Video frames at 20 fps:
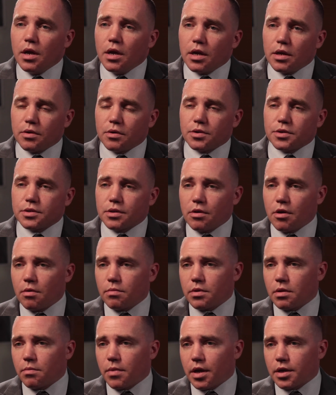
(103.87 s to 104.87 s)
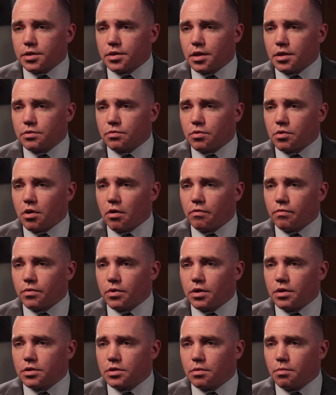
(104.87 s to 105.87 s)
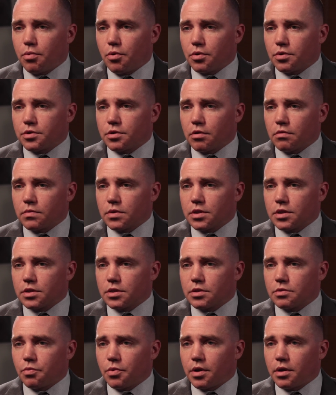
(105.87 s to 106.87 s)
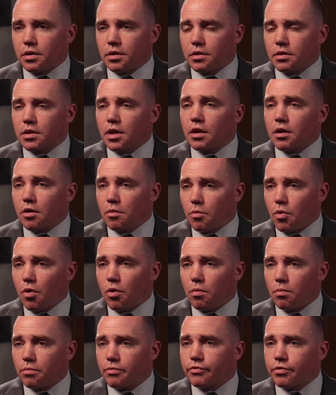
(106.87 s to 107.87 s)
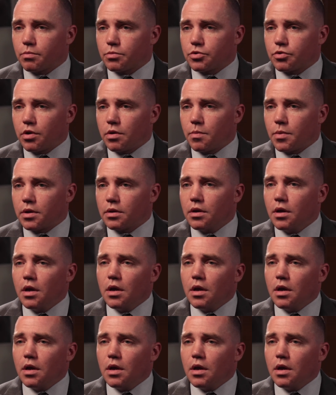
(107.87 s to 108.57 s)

and also help them access recovery support services when they come home from treatment.